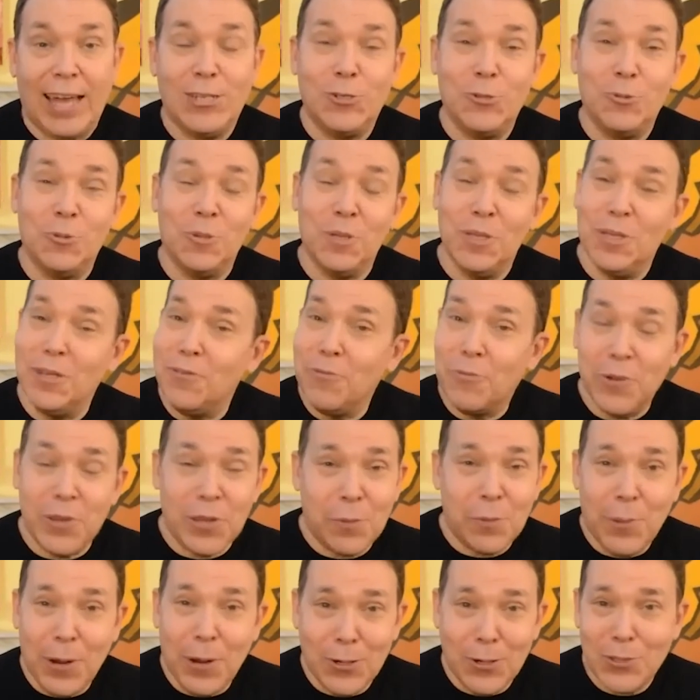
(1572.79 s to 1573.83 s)
had to live
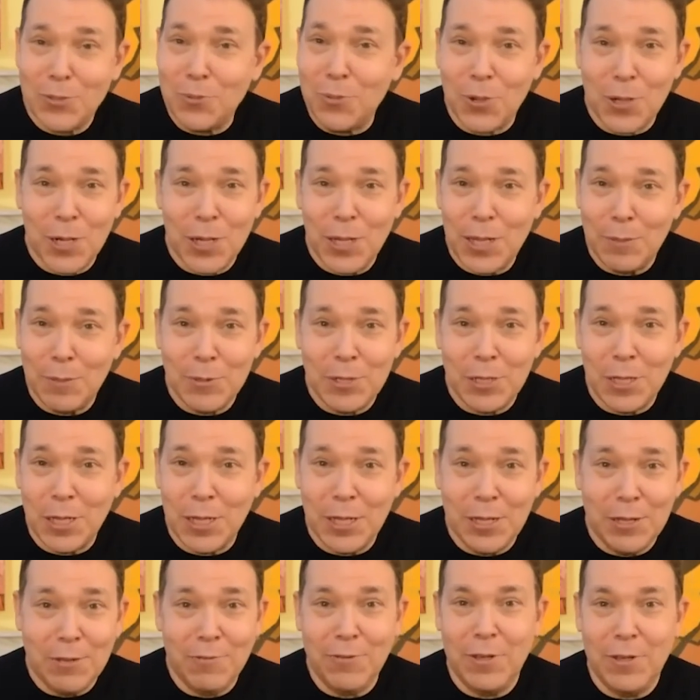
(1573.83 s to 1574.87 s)
where their parents wanted them to
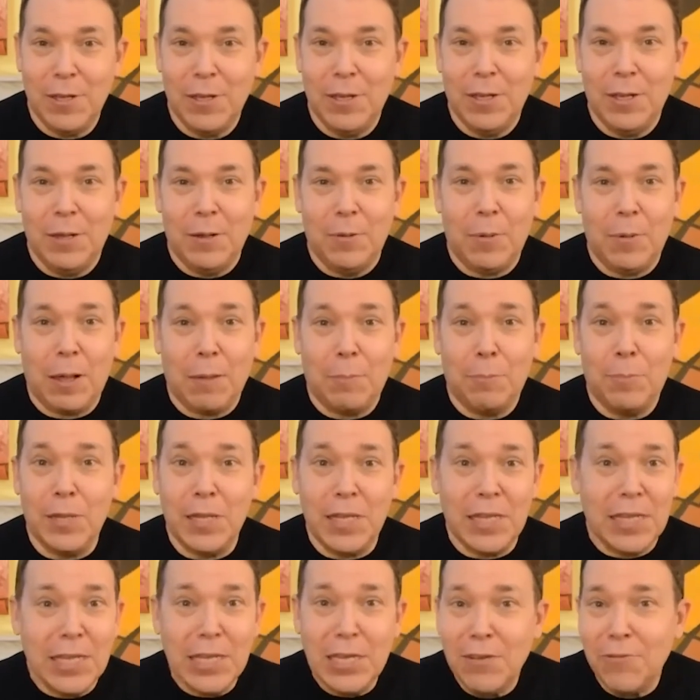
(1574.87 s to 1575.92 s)
live, like
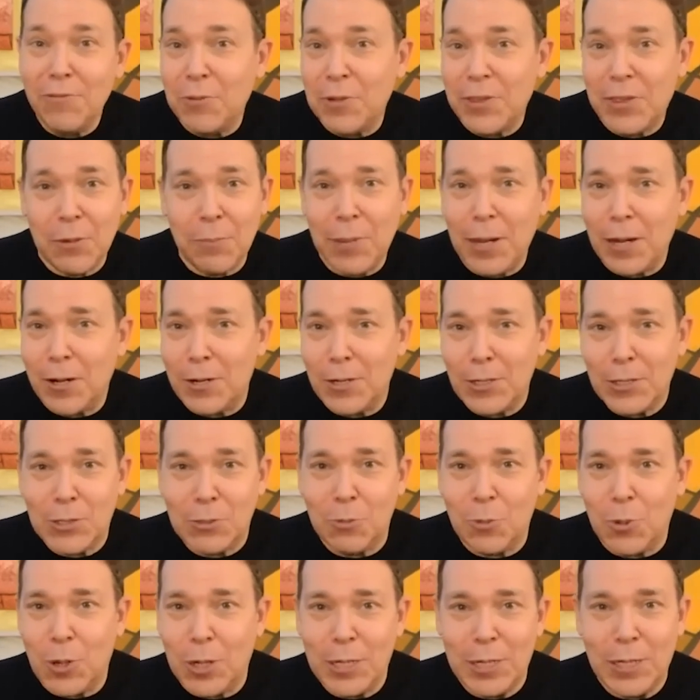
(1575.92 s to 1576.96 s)
believe what their
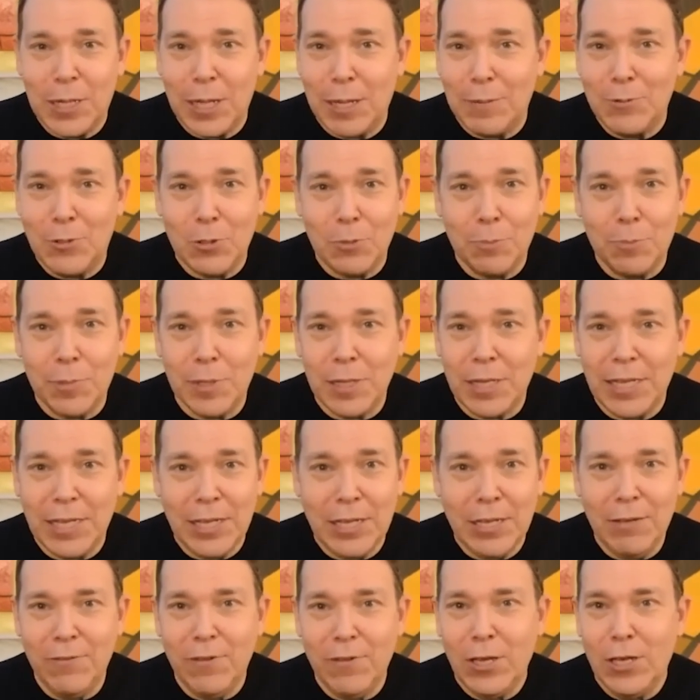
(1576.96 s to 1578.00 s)
parents wanted them to
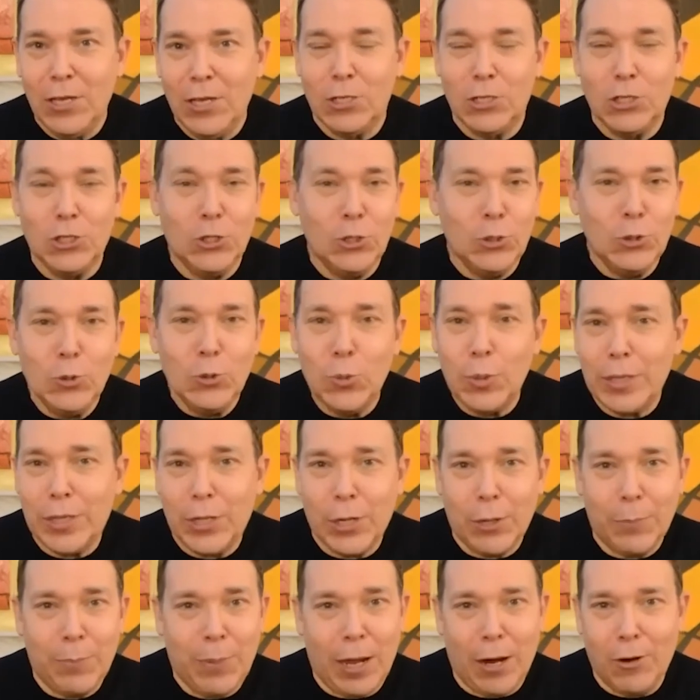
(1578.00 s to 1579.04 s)
believe, do
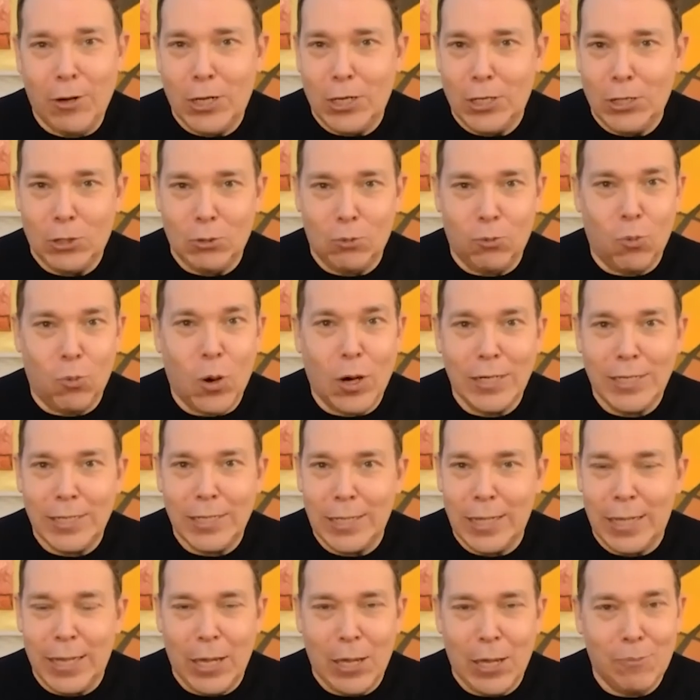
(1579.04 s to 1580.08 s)
what their parents
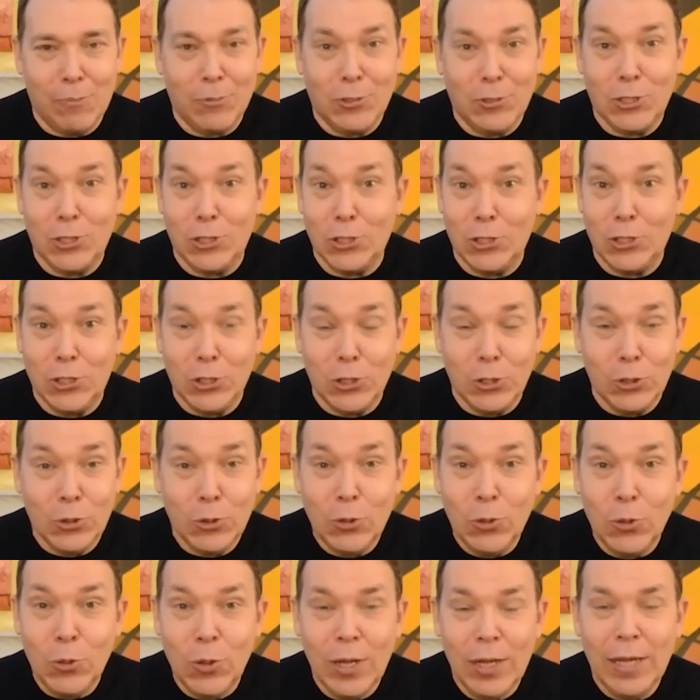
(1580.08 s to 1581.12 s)
wanted them to
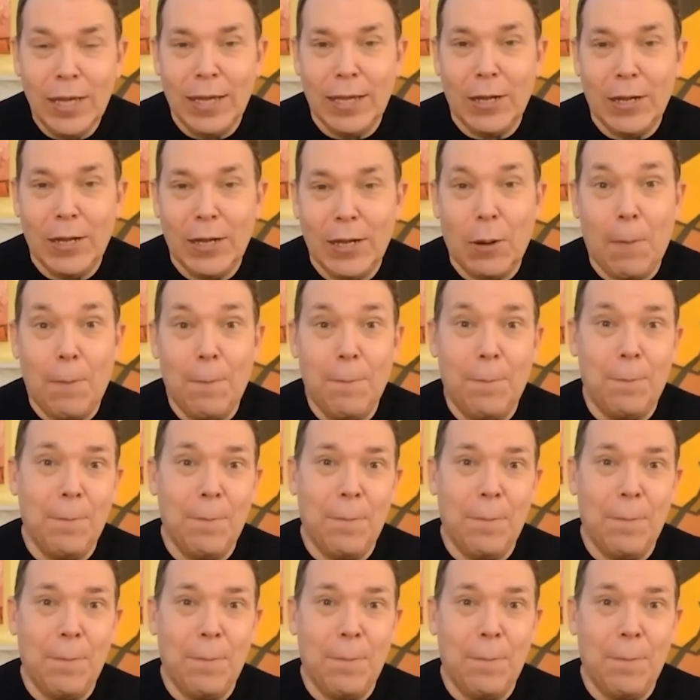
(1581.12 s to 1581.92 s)
do, you know,